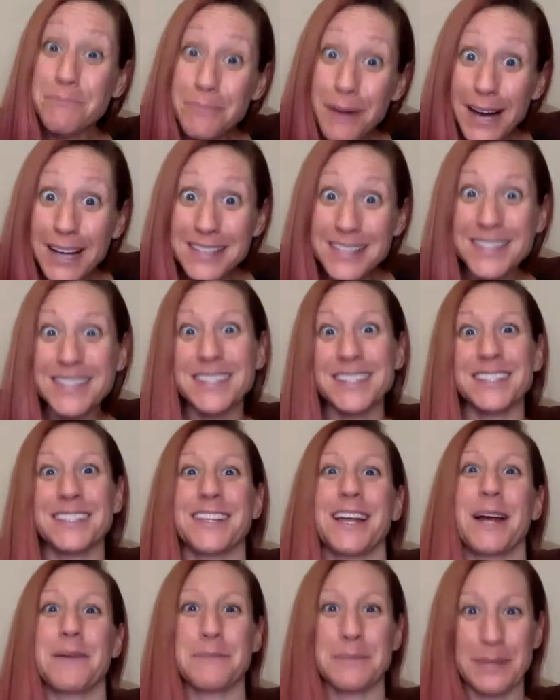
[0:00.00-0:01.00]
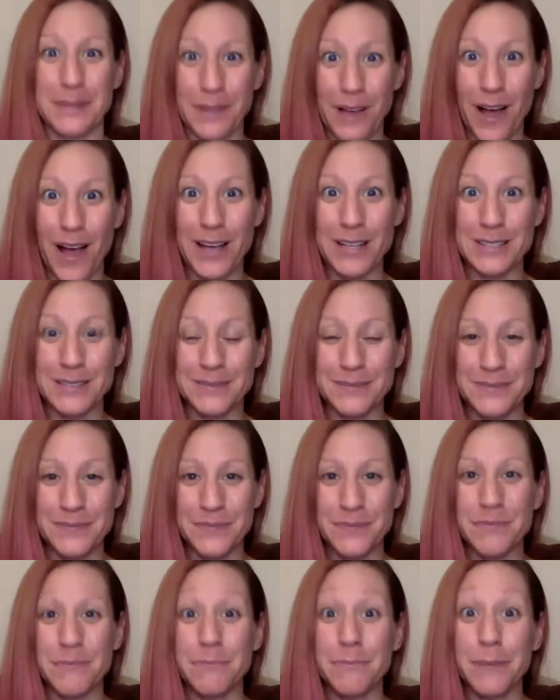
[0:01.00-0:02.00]
Bus does not belong.
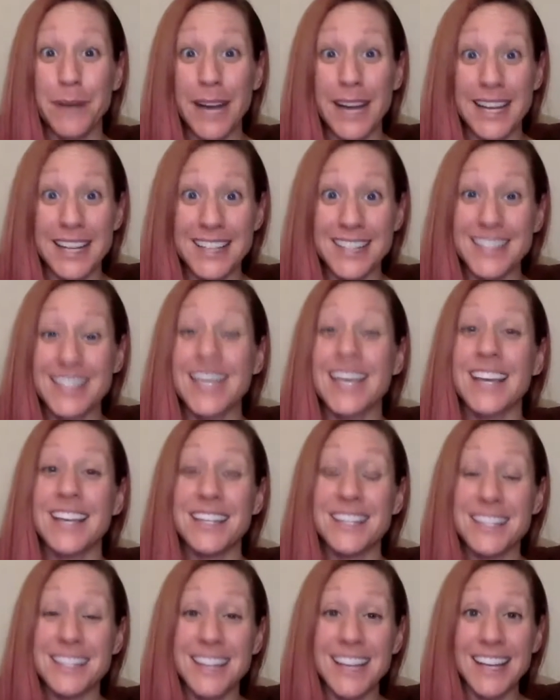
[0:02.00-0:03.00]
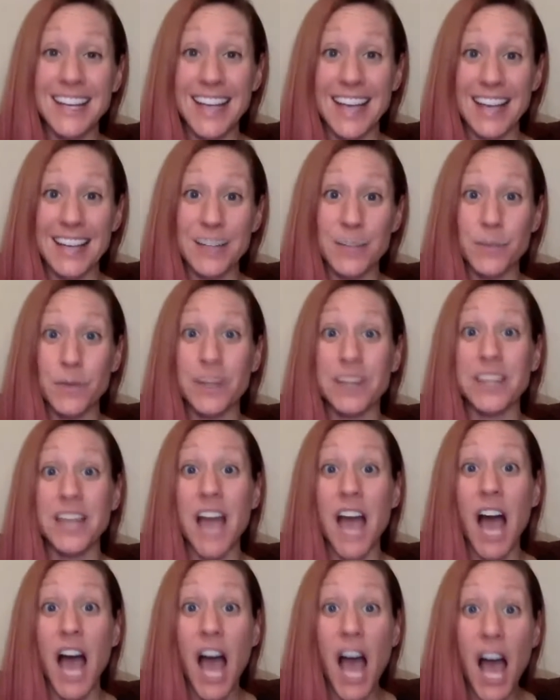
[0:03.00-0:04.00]
Bus does not end with
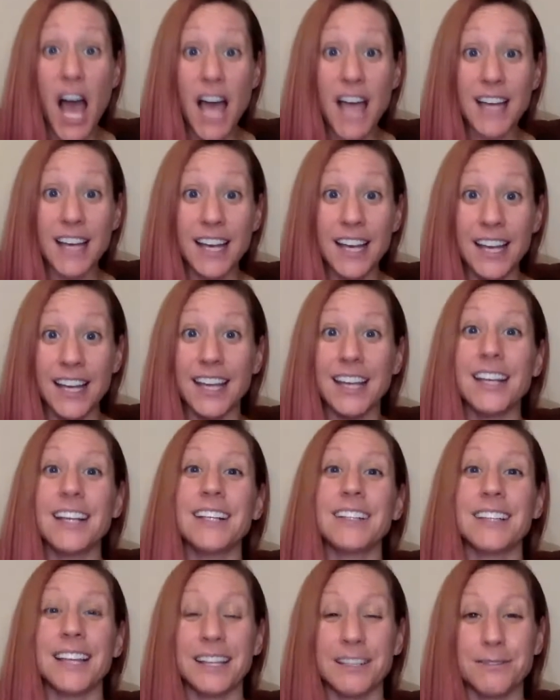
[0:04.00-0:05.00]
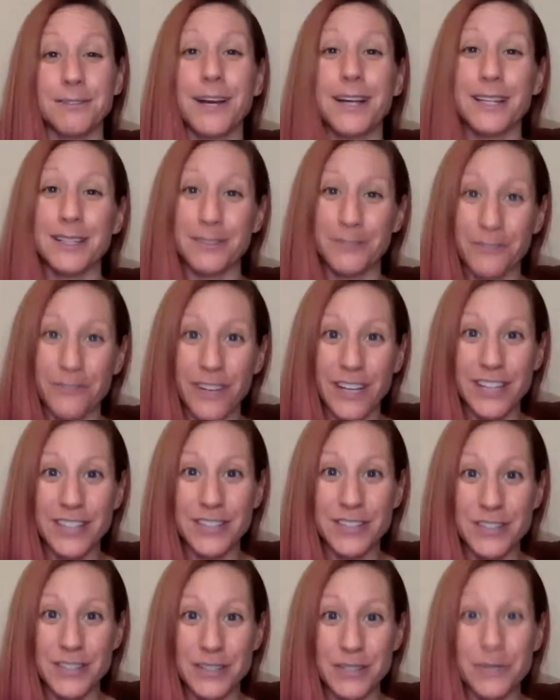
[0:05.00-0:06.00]
un, like run and fun
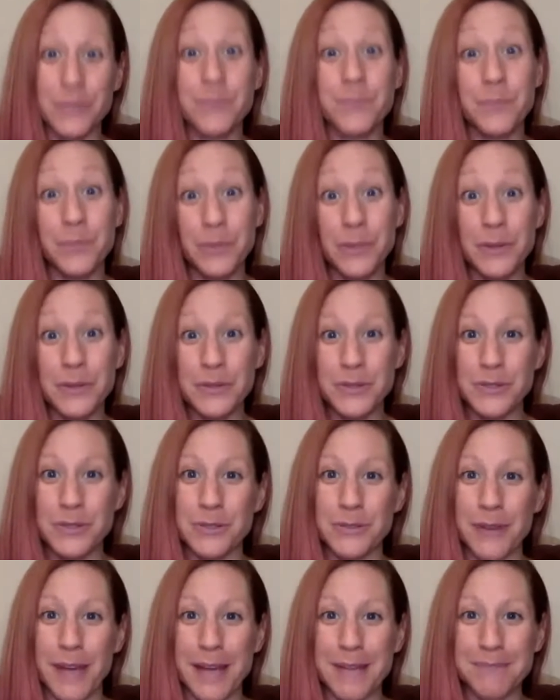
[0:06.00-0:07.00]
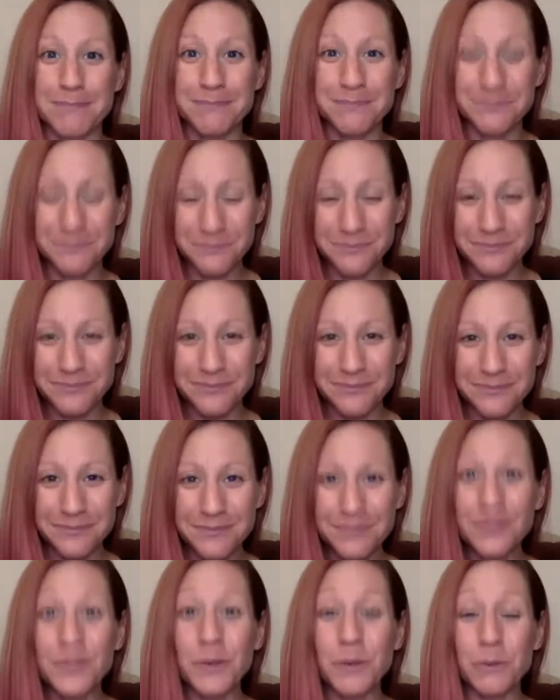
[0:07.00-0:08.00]
do. Those two rhyme.
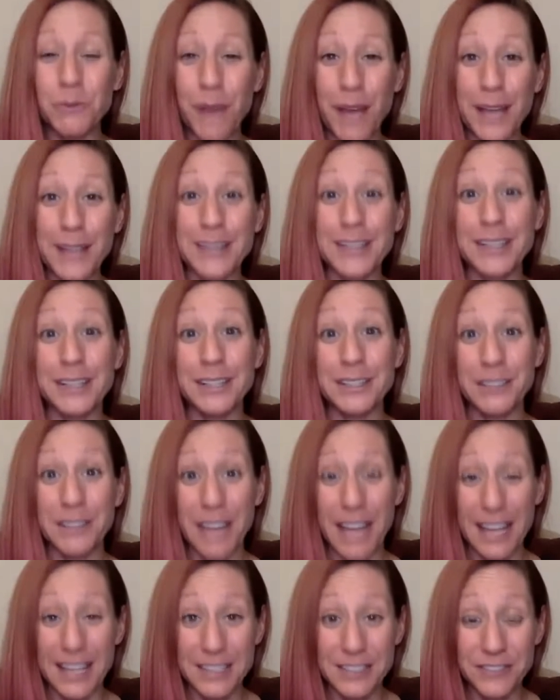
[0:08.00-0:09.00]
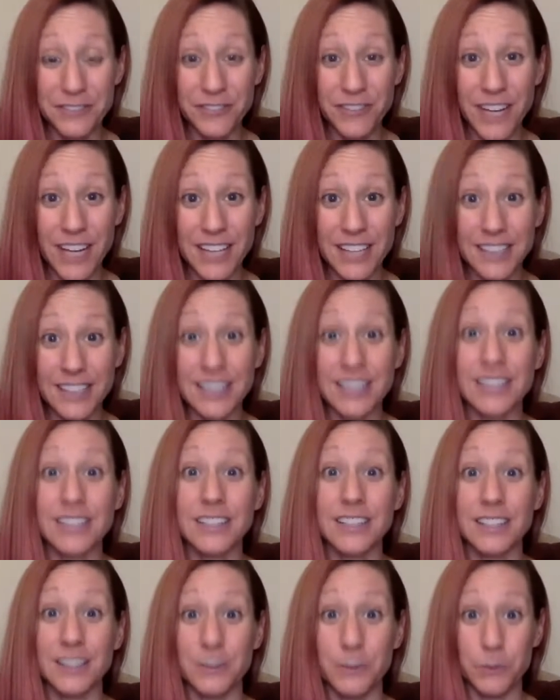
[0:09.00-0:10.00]
Run and fun
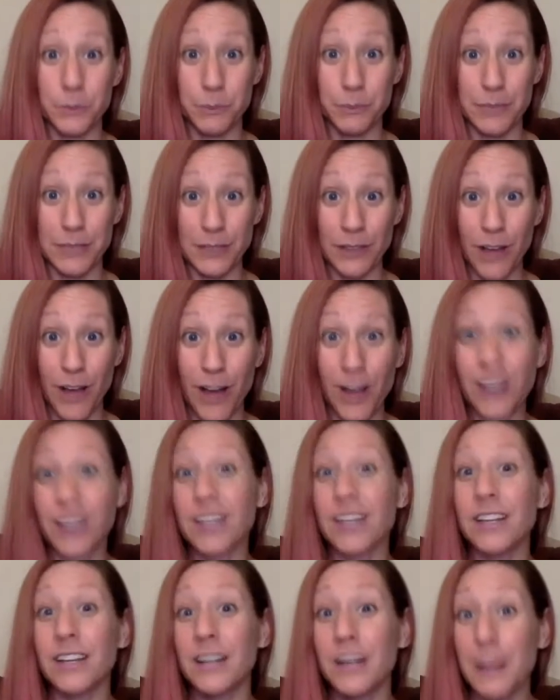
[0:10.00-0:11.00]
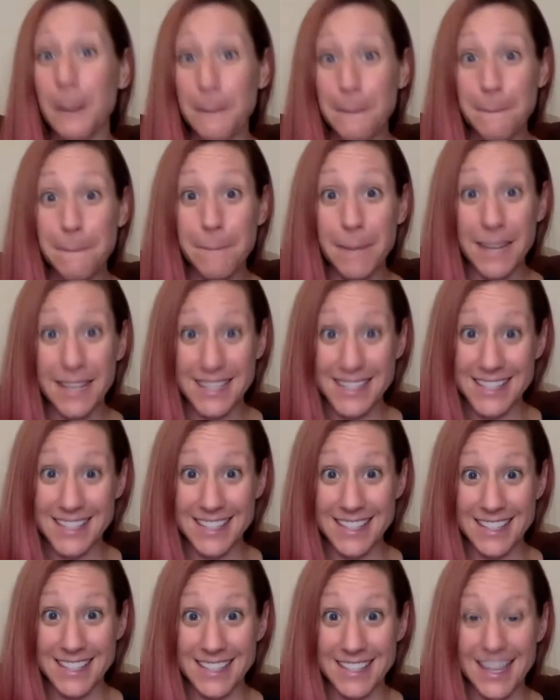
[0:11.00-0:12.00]
belong, bus
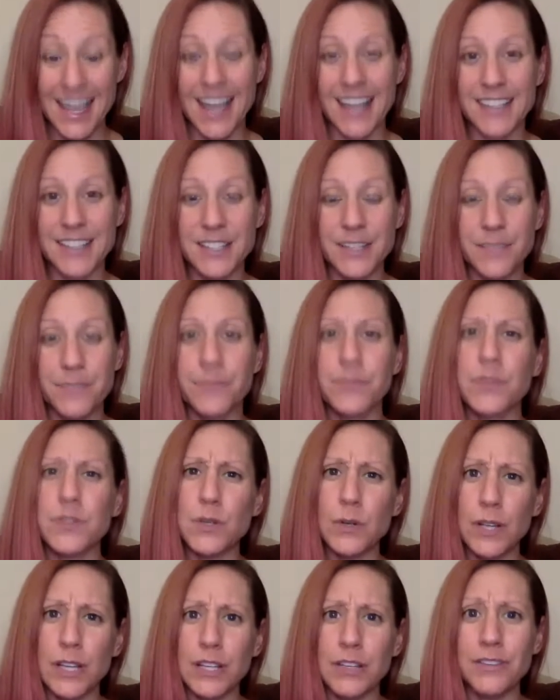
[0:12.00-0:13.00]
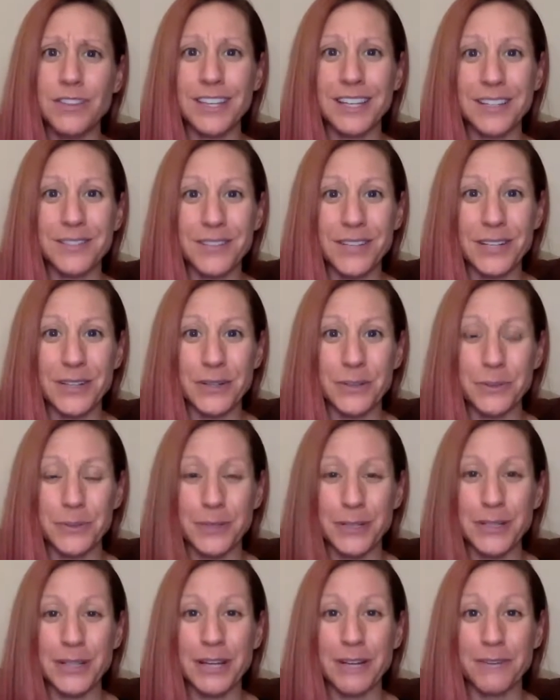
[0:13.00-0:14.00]
does not. So, can you think of another
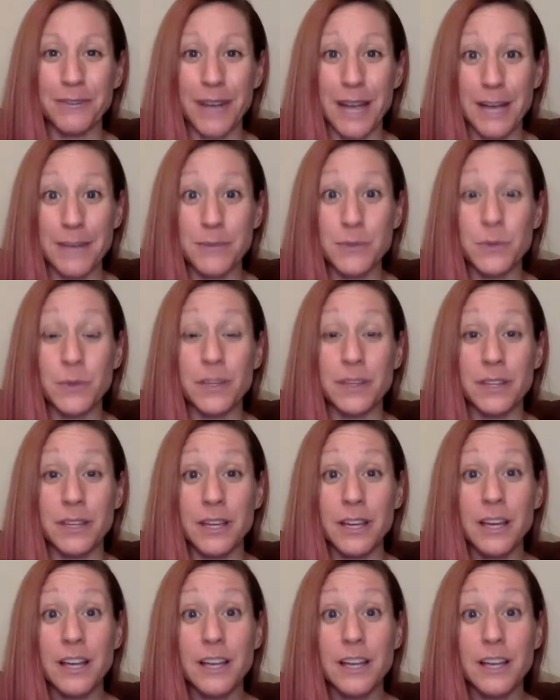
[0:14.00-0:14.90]
word that rhymes with